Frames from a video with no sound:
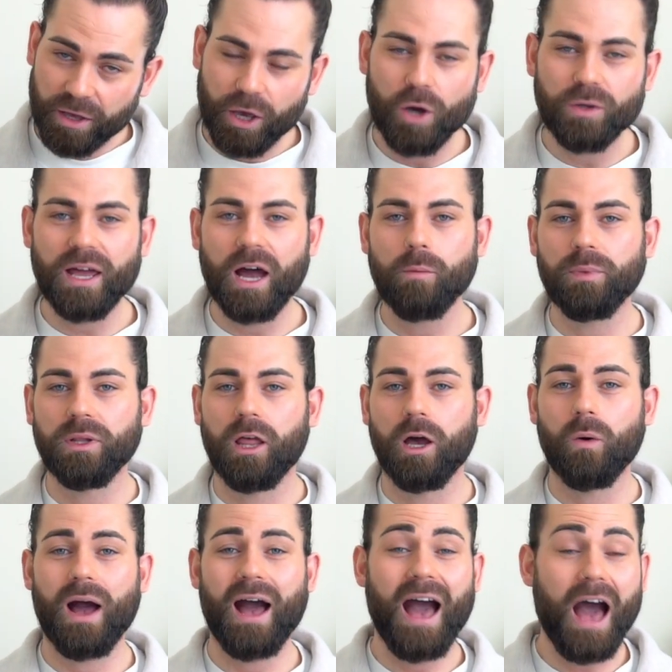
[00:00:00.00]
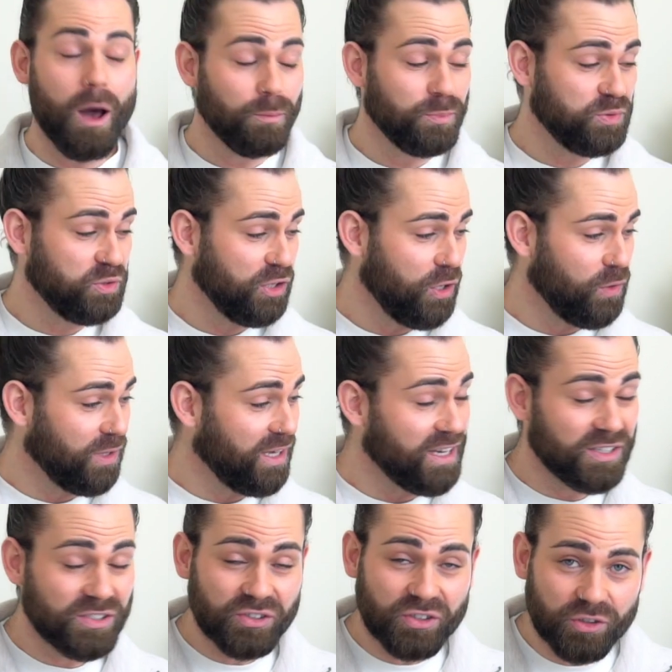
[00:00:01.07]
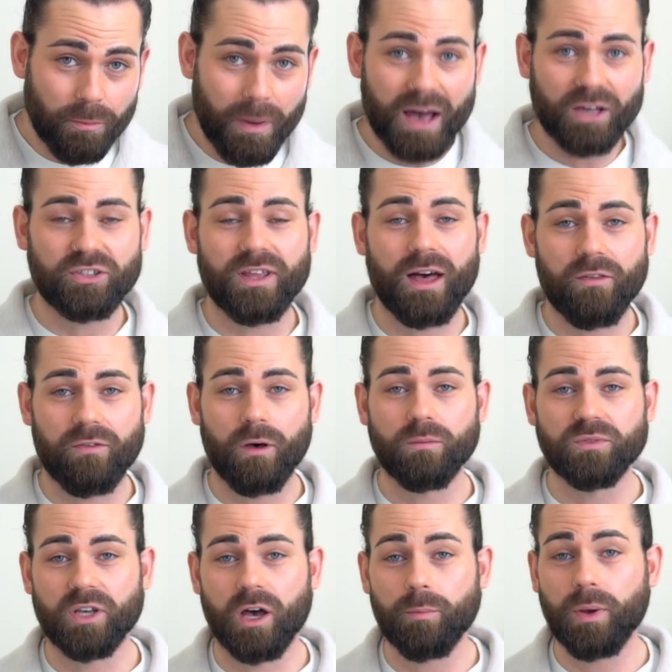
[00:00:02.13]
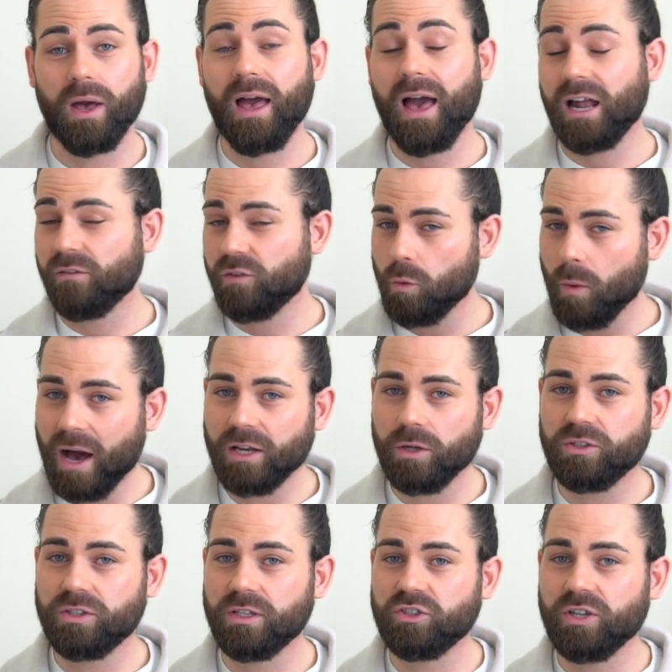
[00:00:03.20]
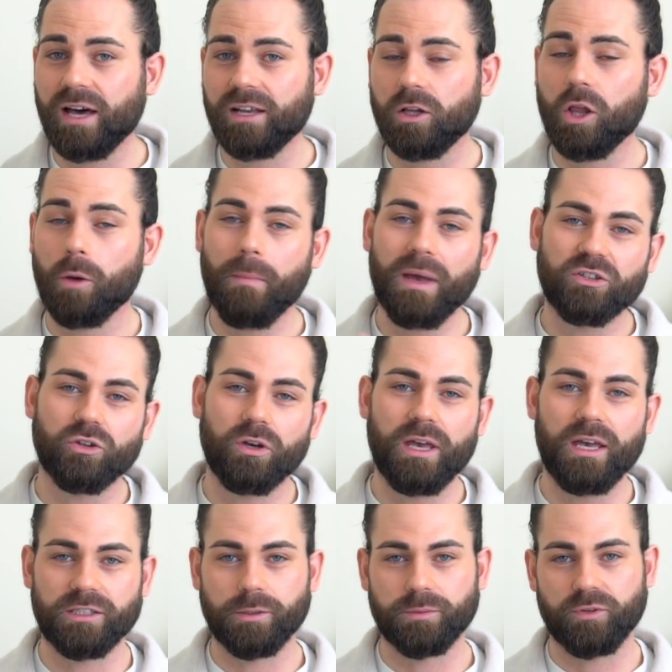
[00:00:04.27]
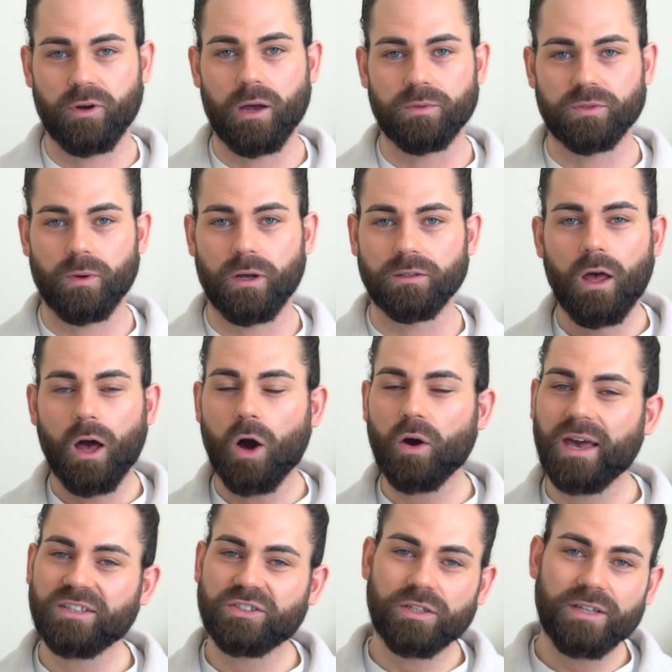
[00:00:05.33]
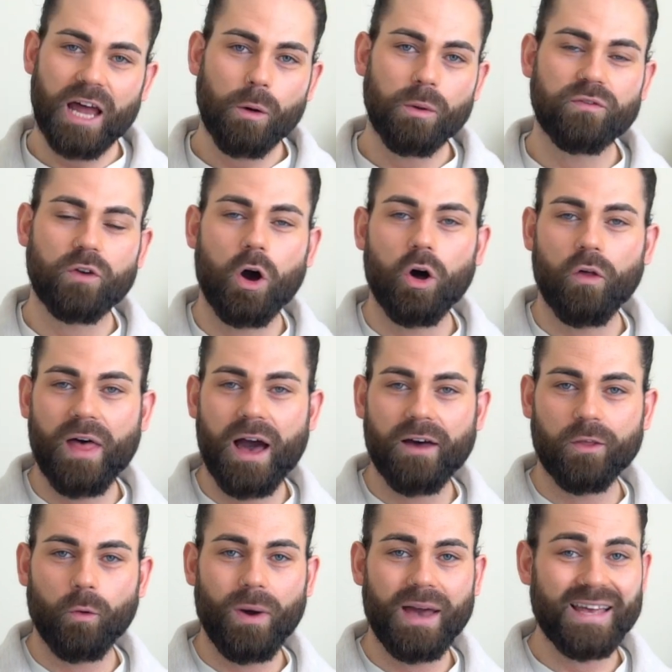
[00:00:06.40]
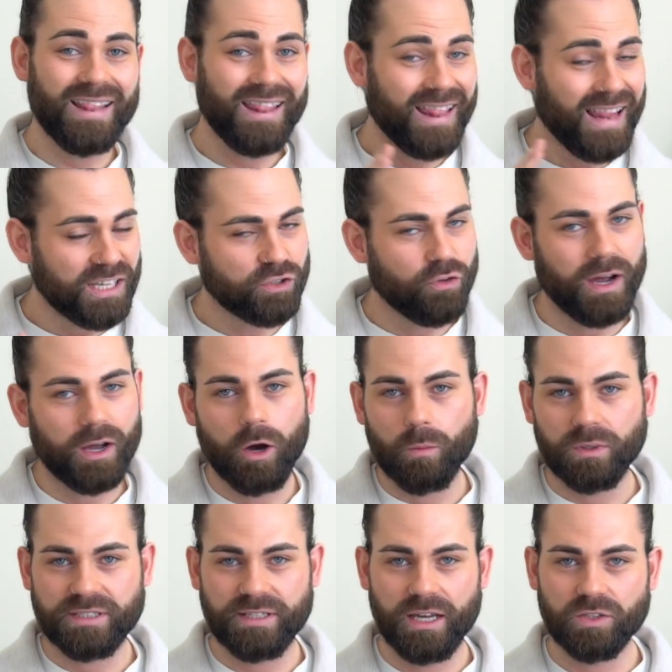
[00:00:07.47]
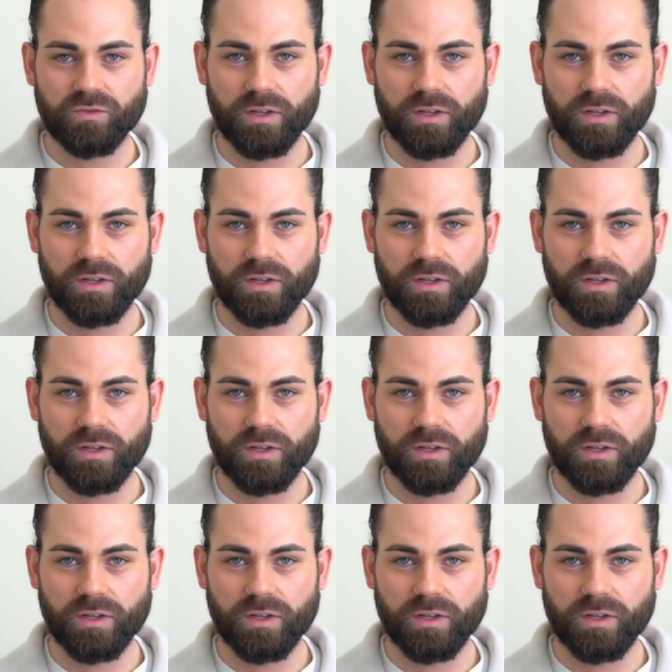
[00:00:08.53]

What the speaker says: go down below, absolutely smash that thumbs up. And if you are new to the channel, make sure you hit subscribe as well. Okay, so now we've got all that out of the way, let's crack on with today's